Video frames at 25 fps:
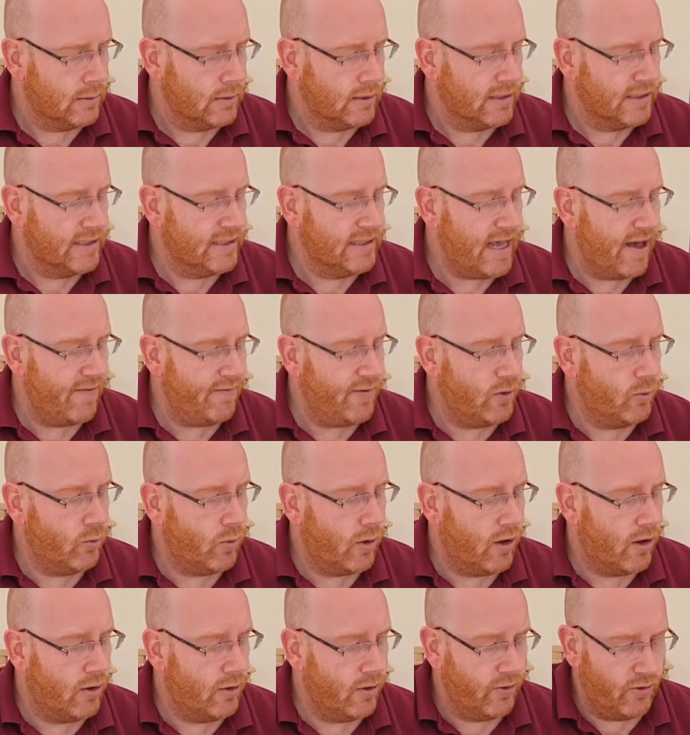
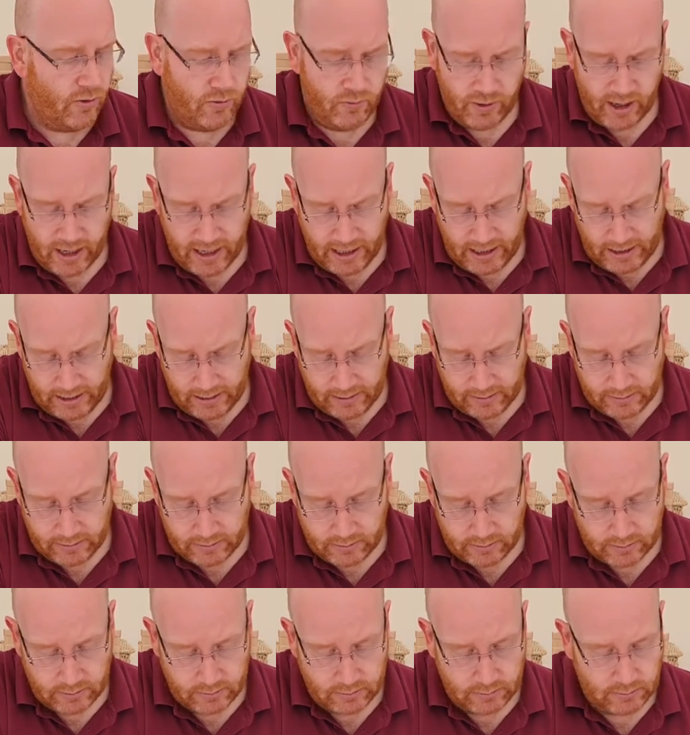
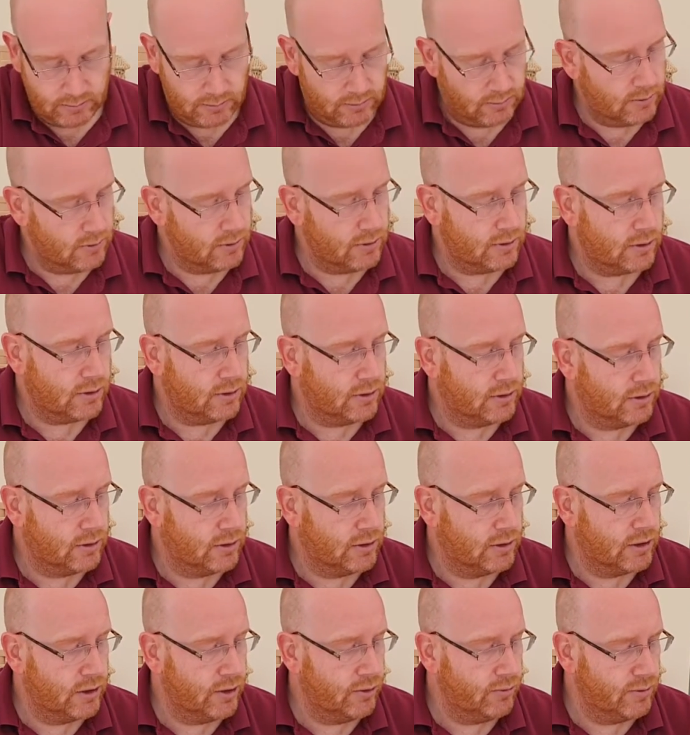
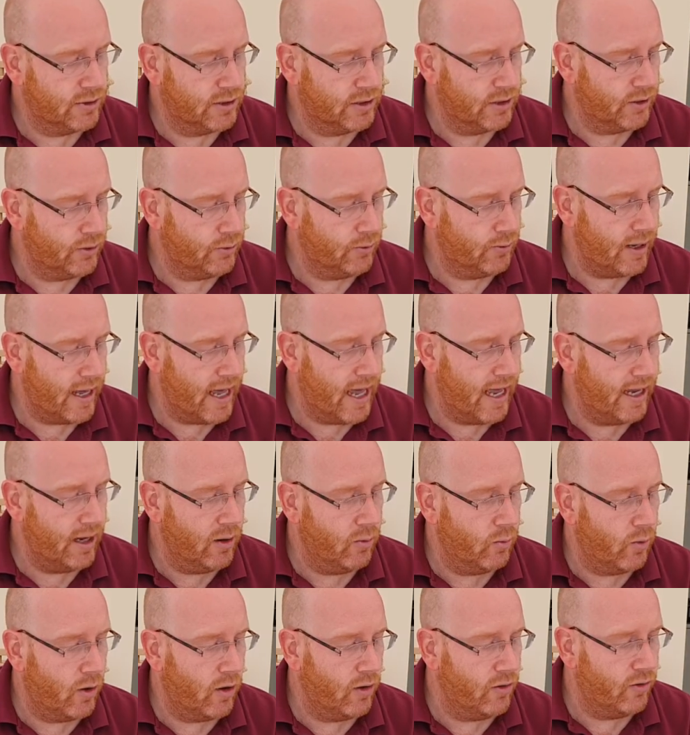
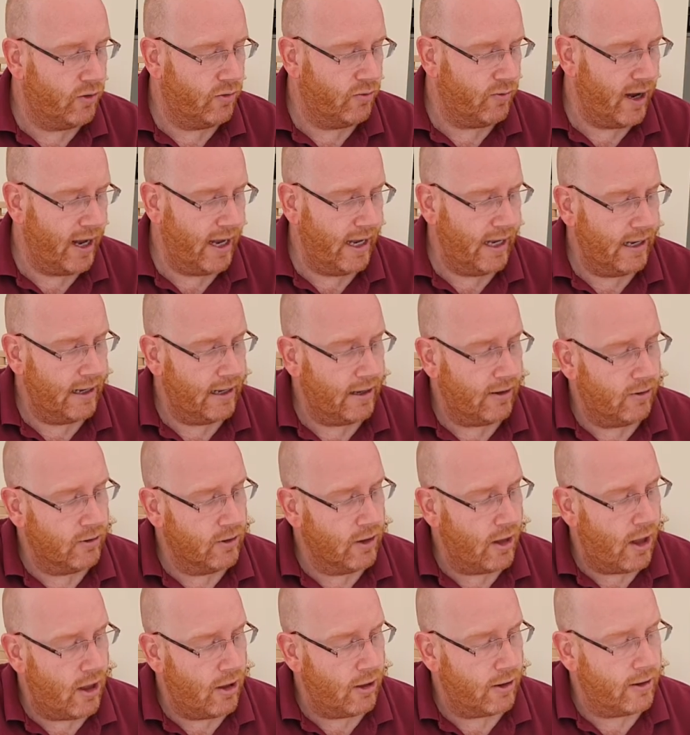71322813,
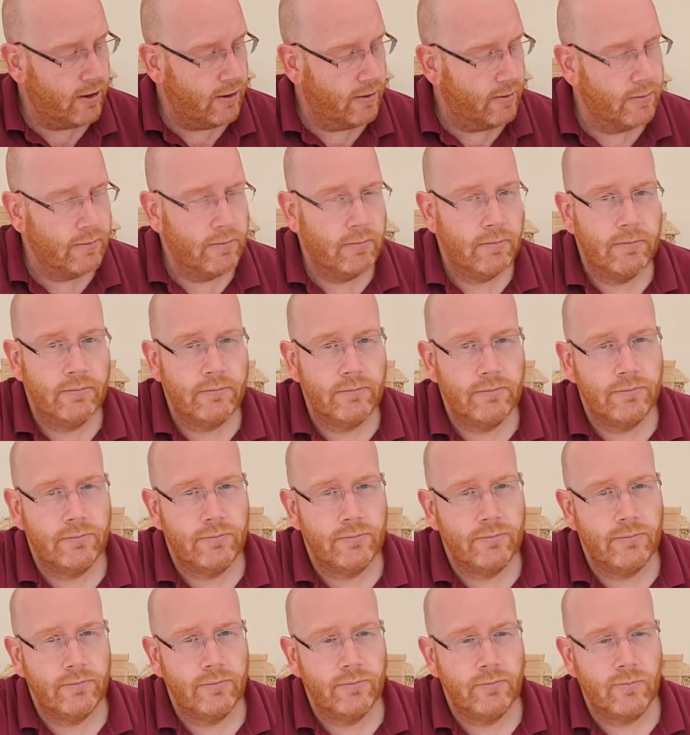unlock.
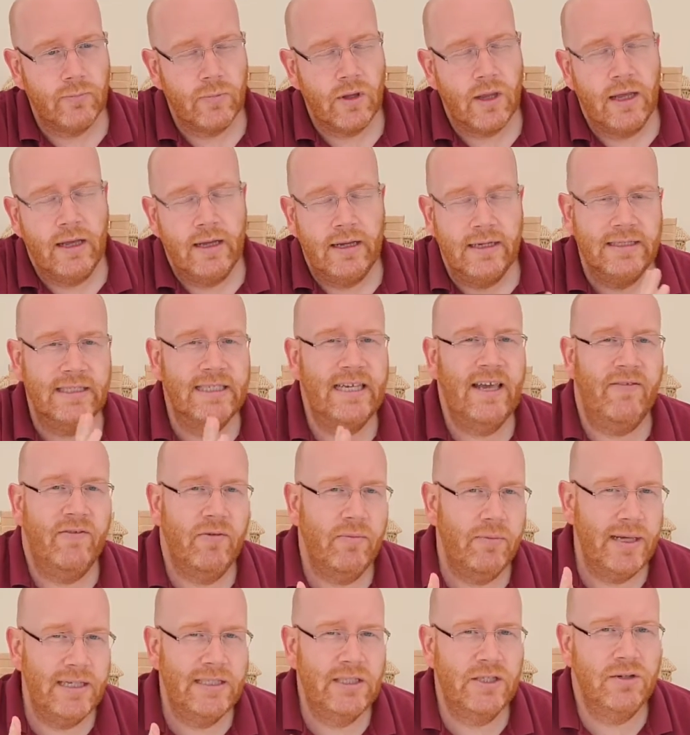It's
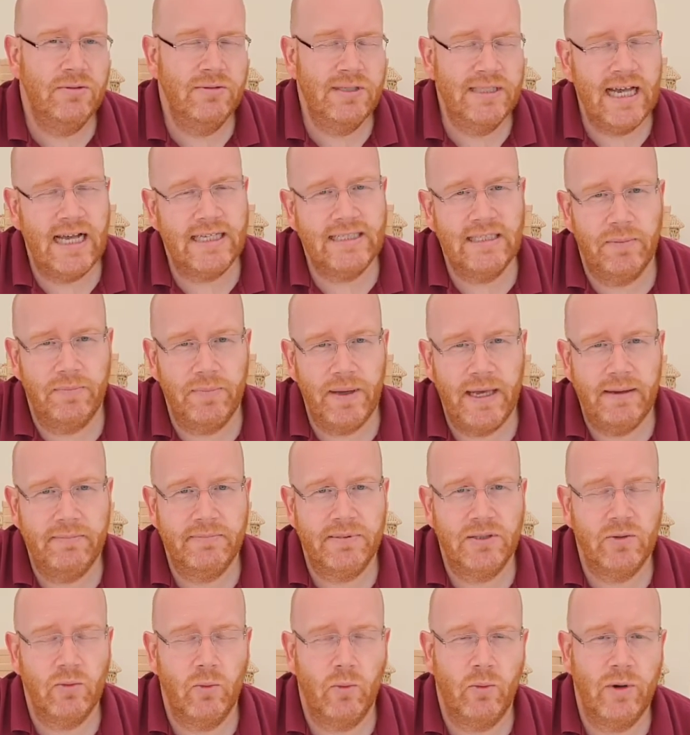given me 2 sets of
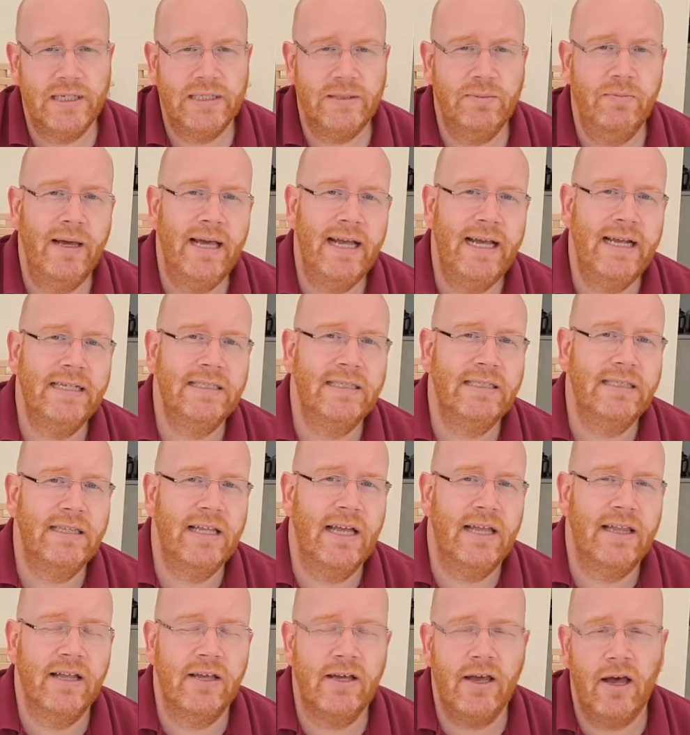beeps, which means
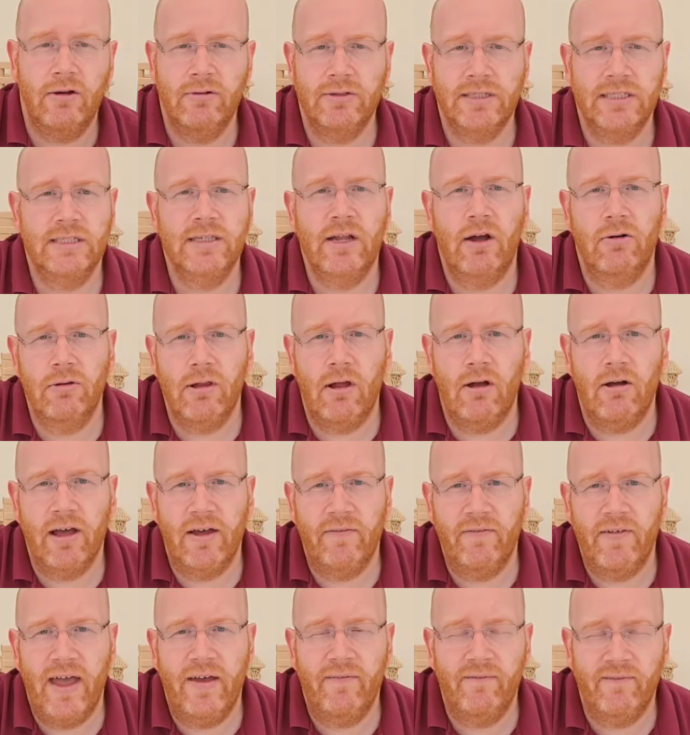that the code is no
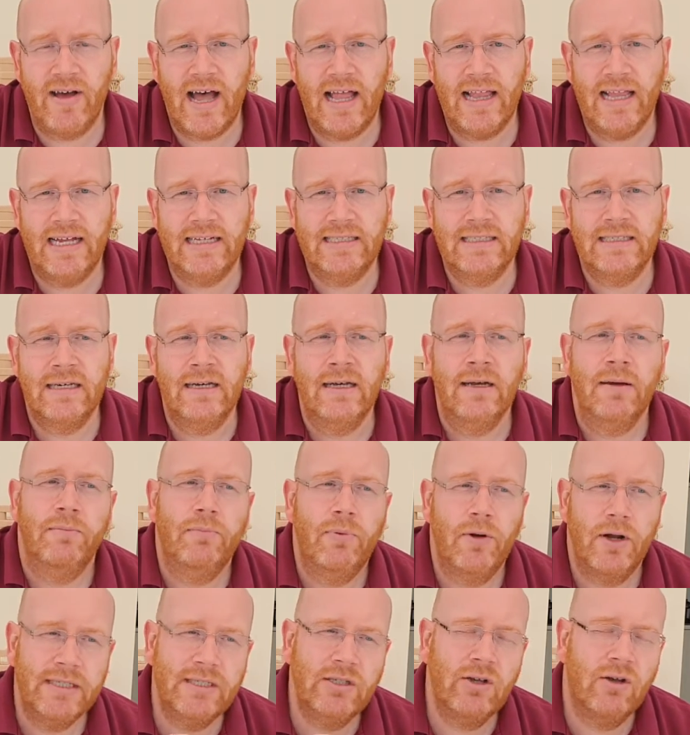longer invalid,
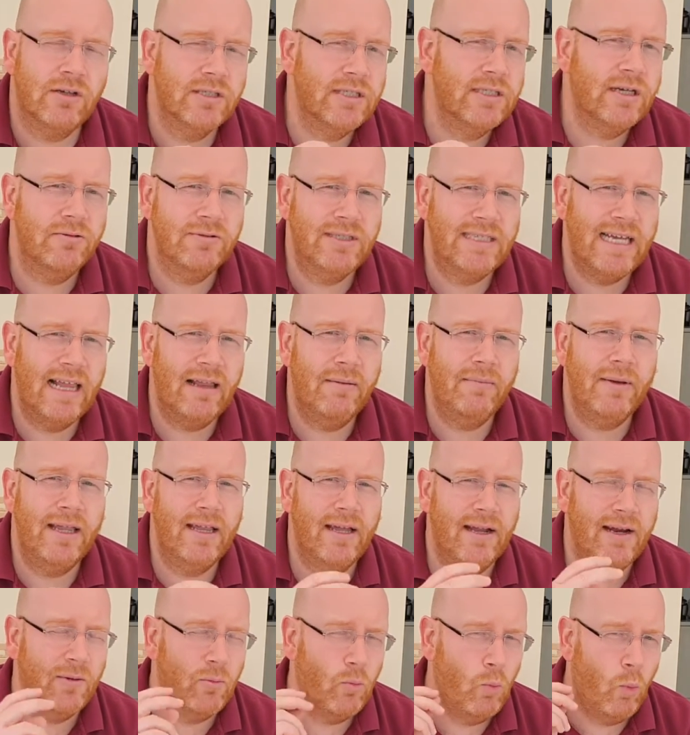but it's also telling me
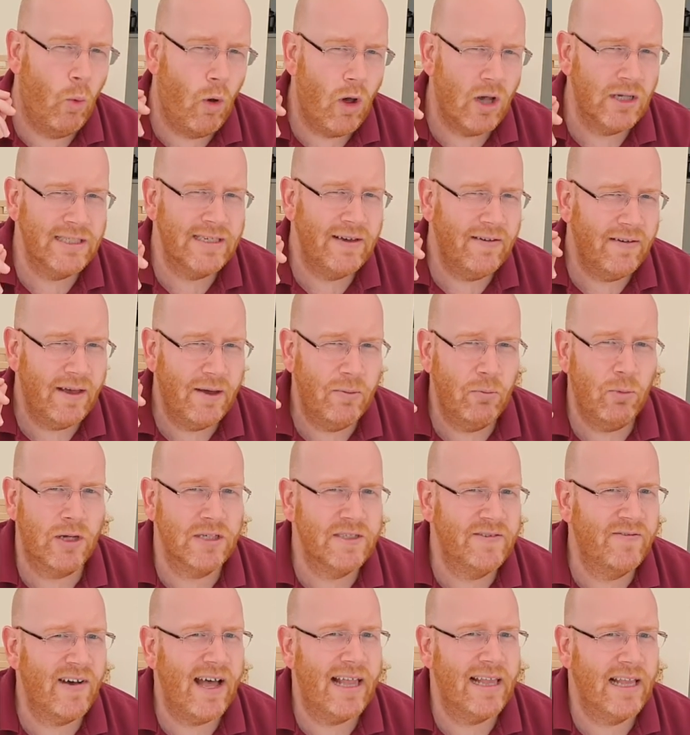that it
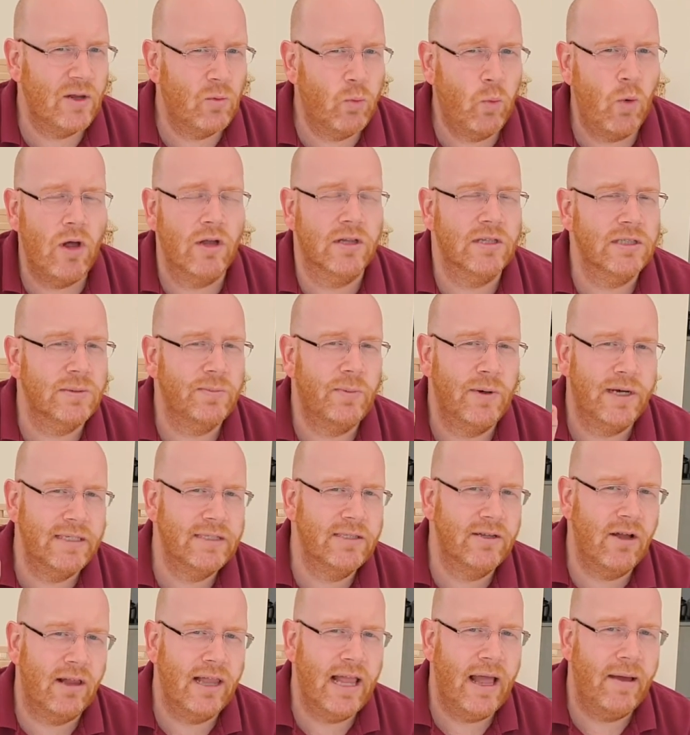was valid once, but
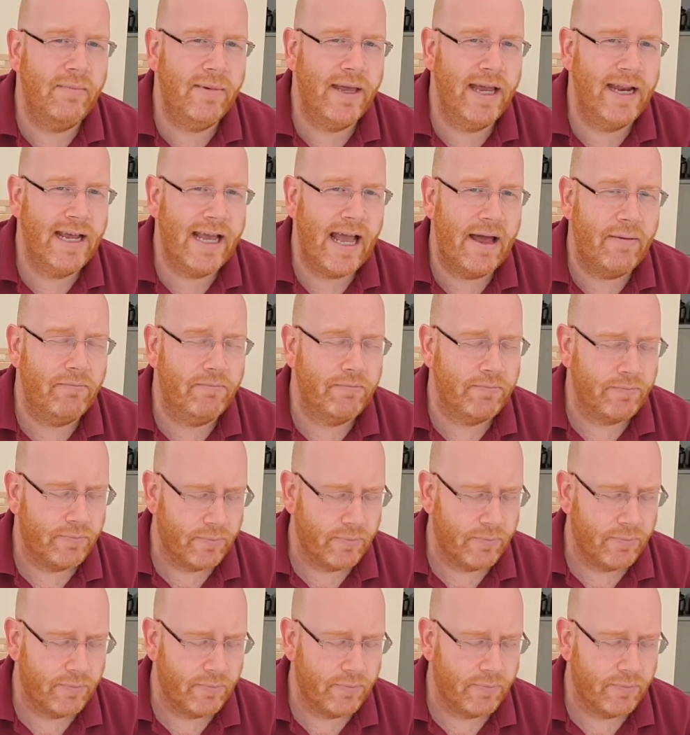it's not letting me in again.